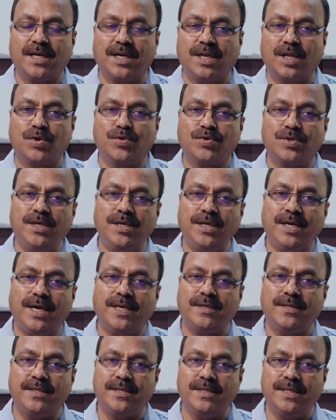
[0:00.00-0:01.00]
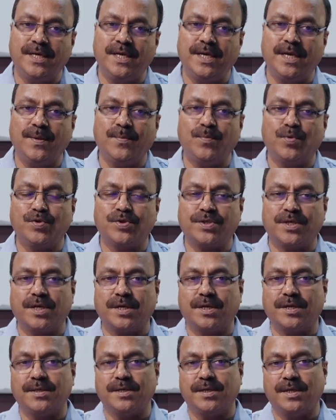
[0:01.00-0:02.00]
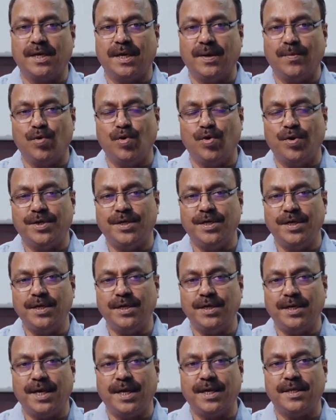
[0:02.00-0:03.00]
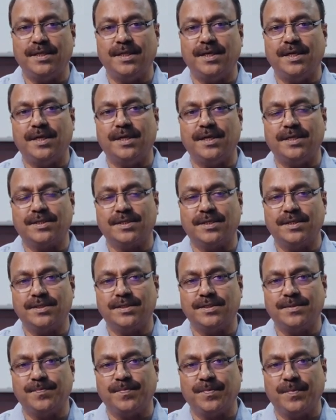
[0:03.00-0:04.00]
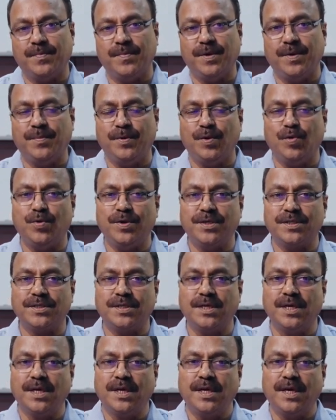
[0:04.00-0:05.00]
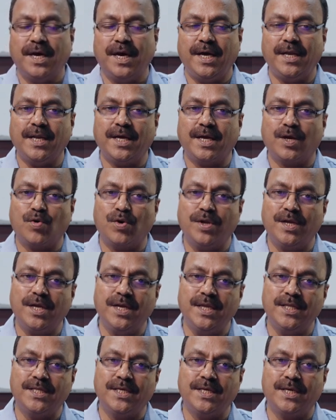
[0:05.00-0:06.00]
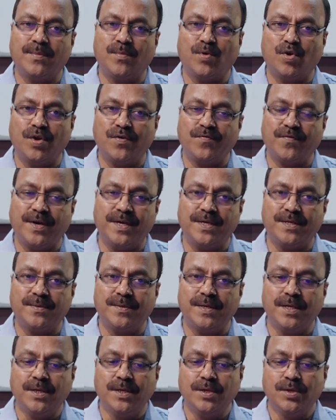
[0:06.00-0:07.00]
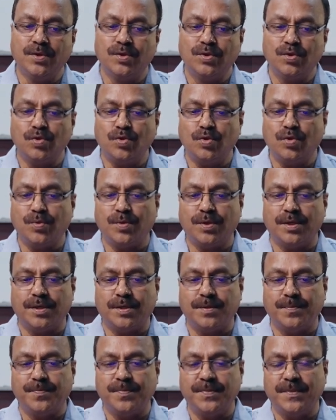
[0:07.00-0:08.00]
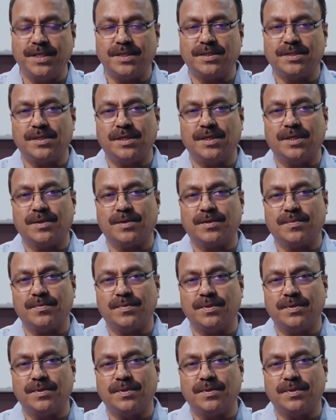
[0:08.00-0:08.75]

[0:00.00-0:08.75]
continuously, and their inputs are evaluated and they are discussed in B O S, and accordingly they are modified. So uh, this uh,